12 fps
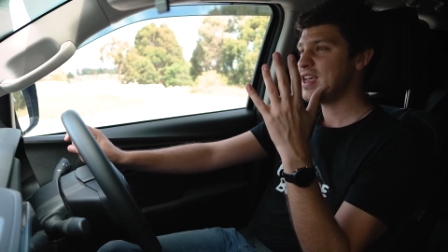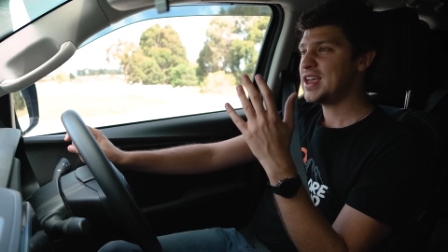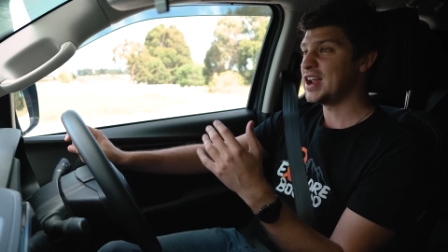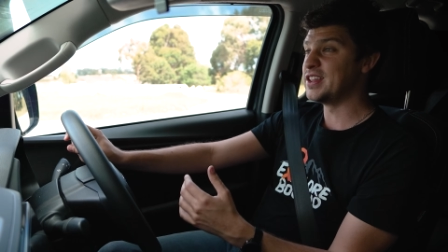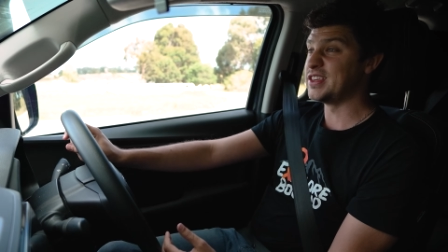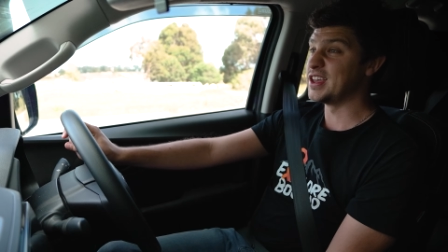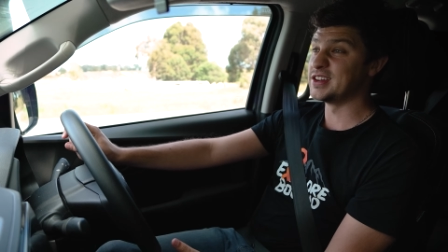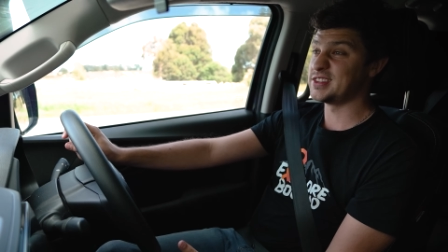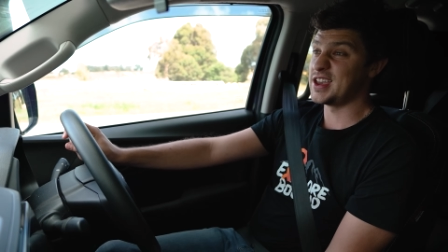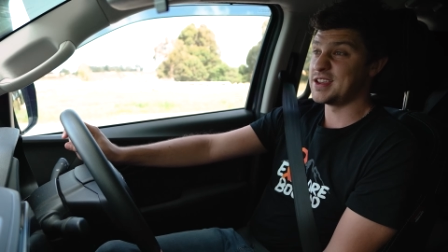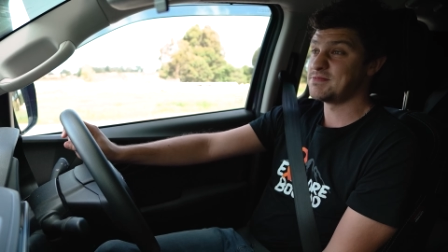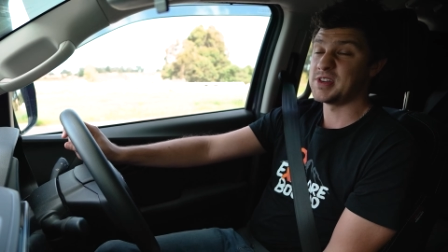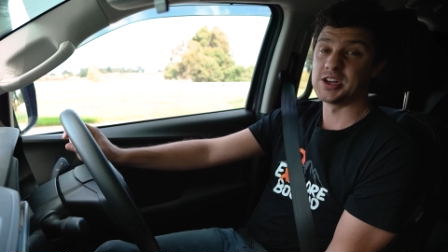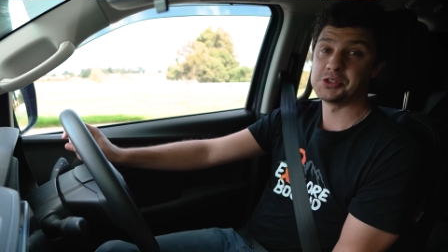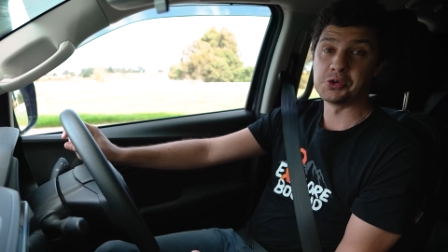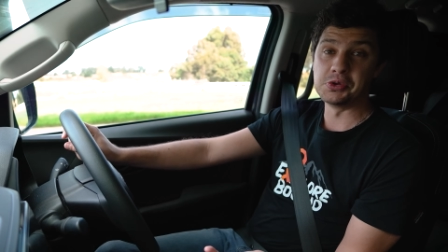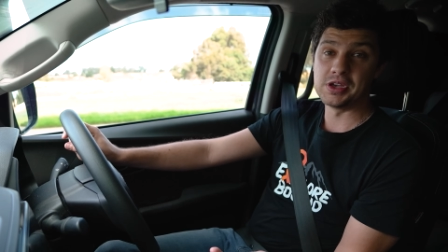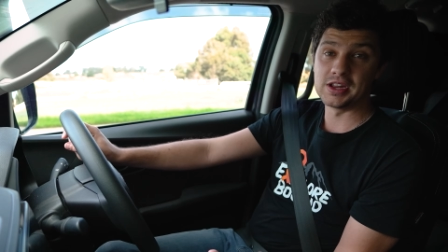And in the end, they just
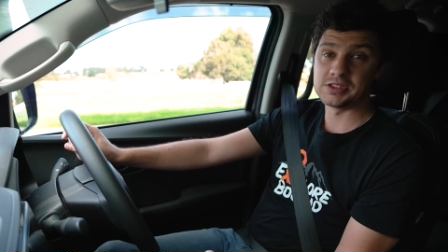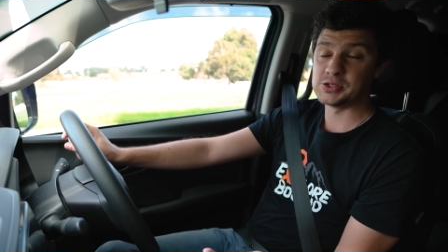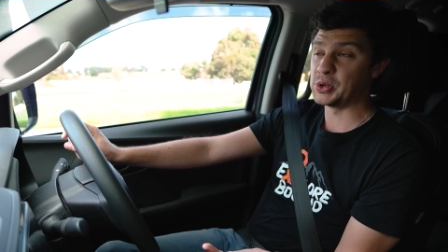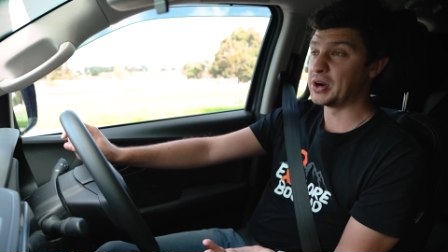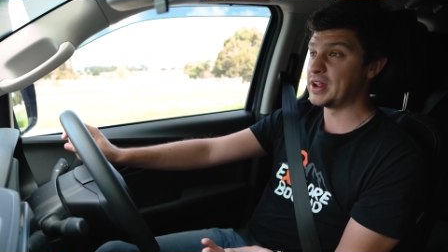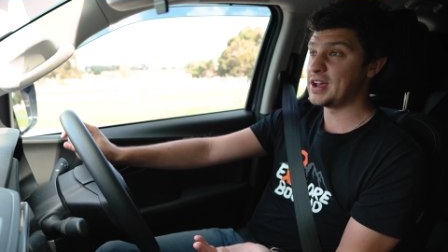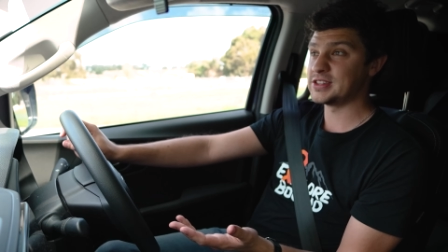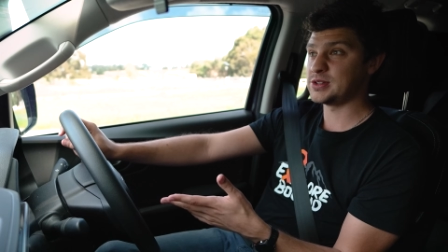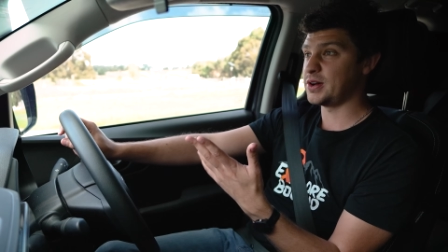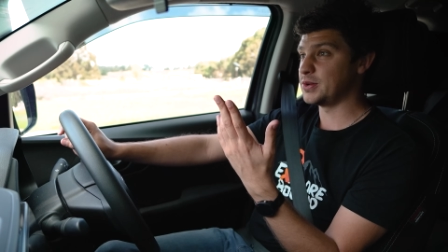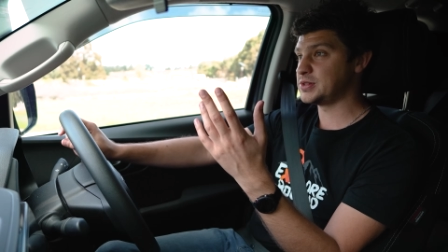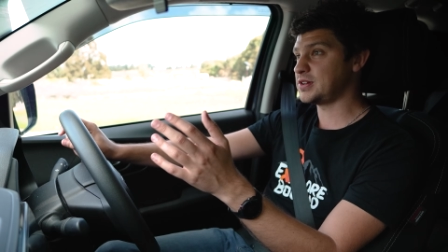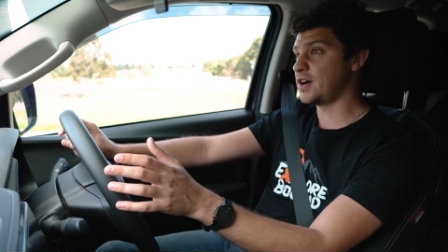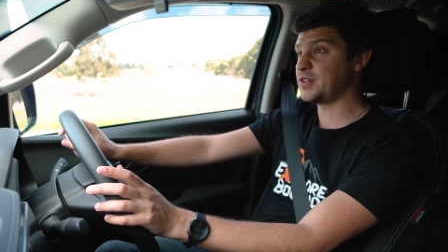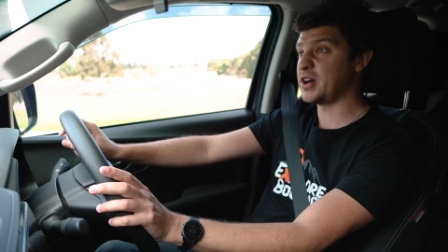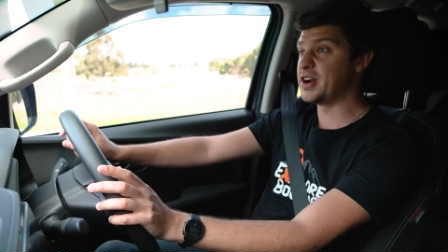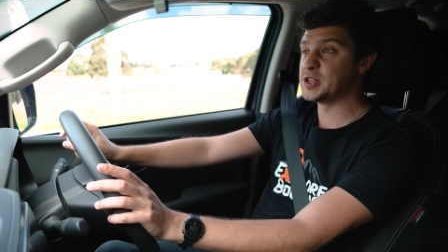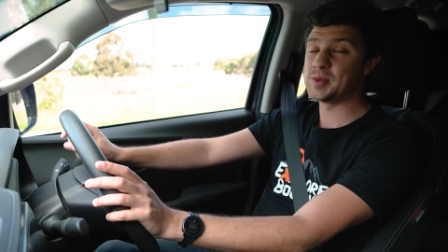couldn't get it sorted out. So I've
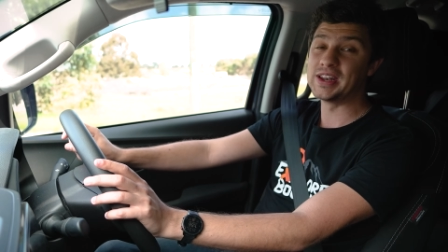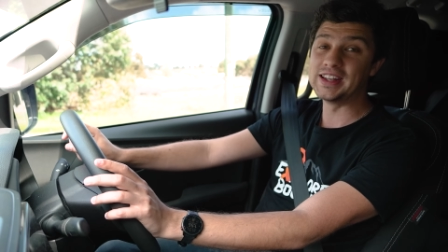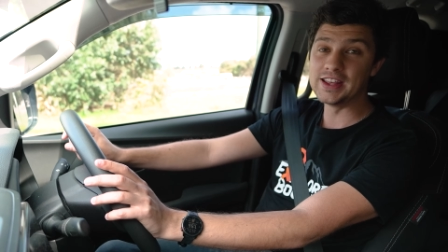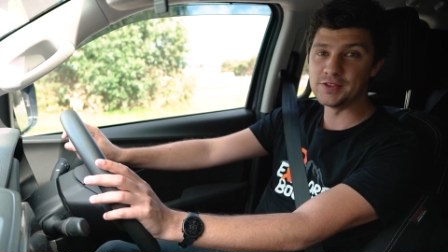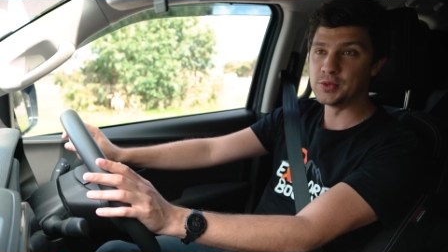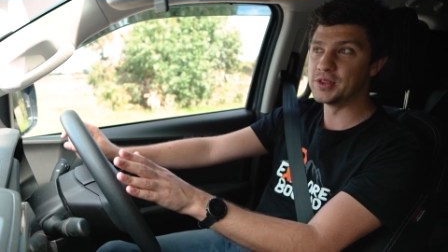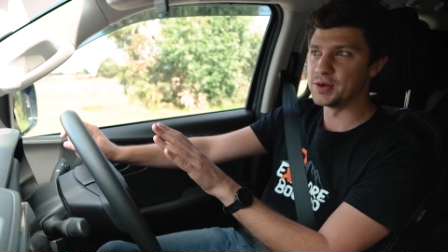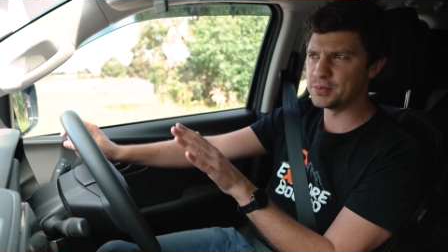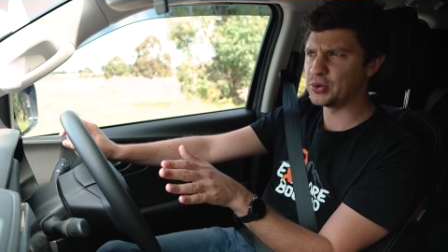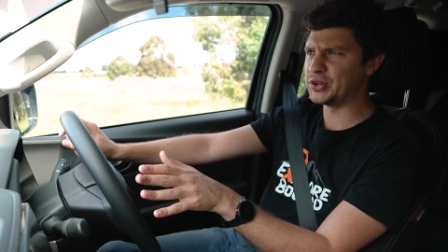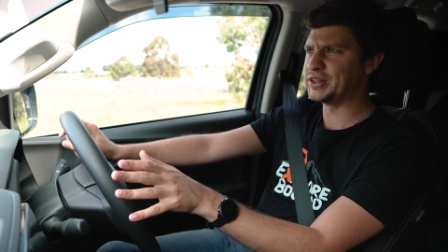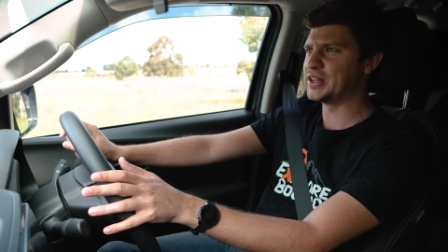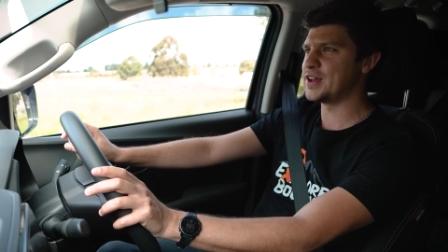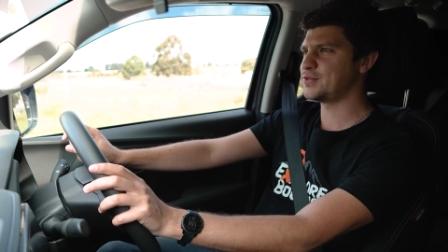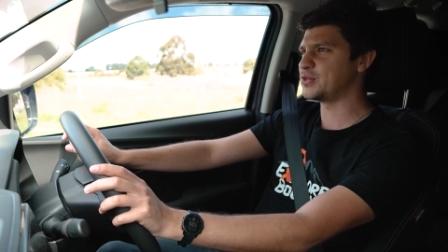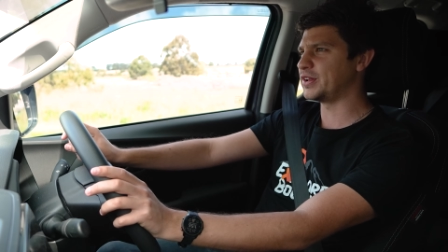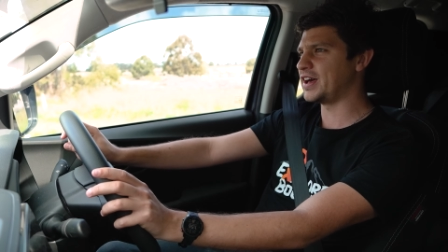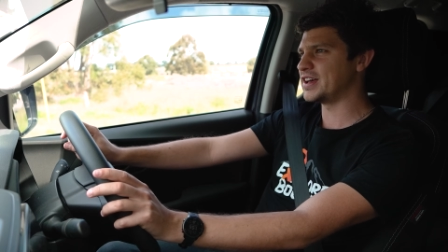kind of just been living with it pulling left
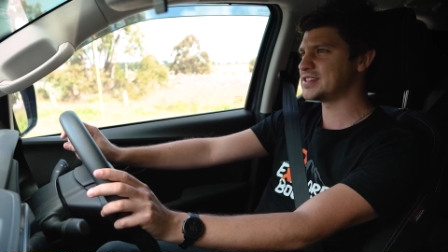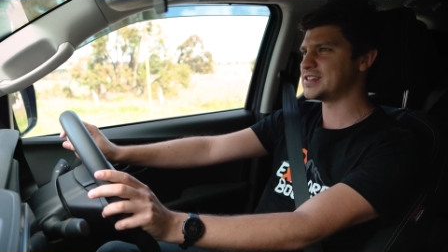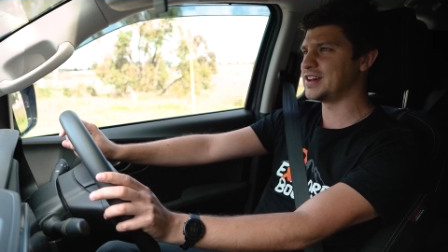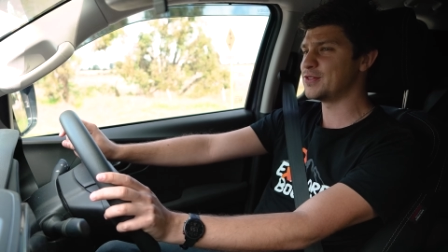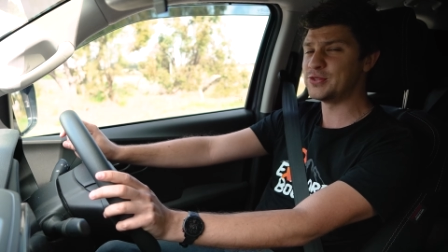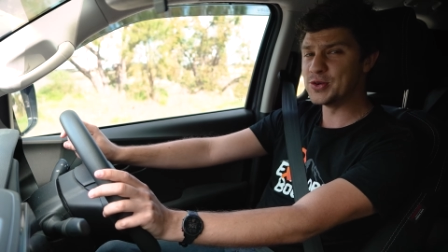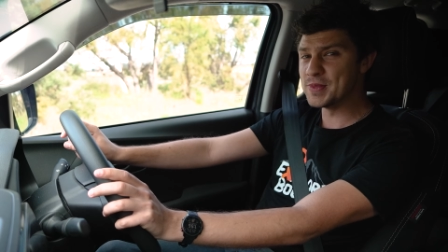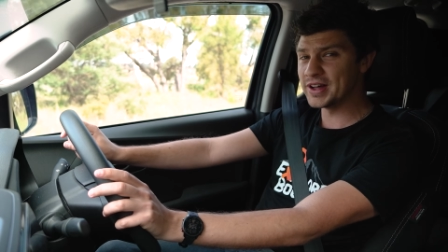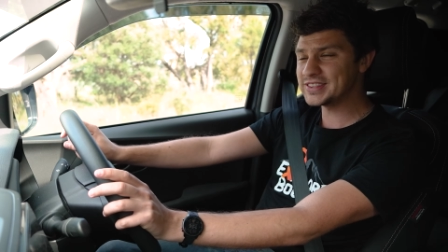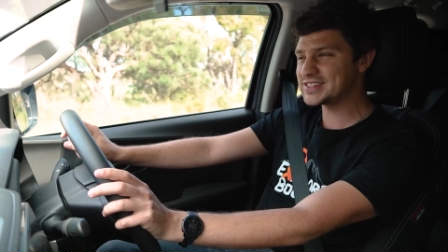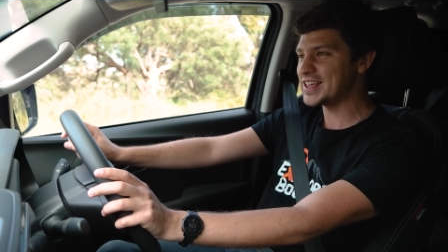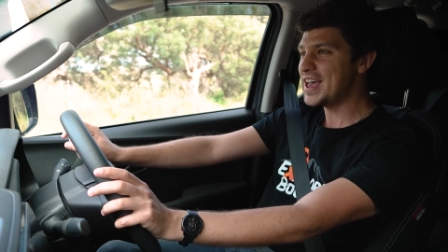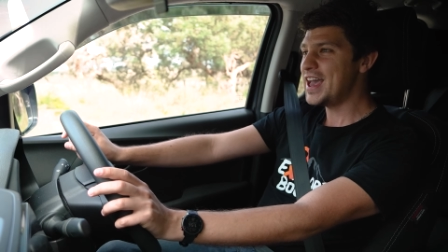for the last few months.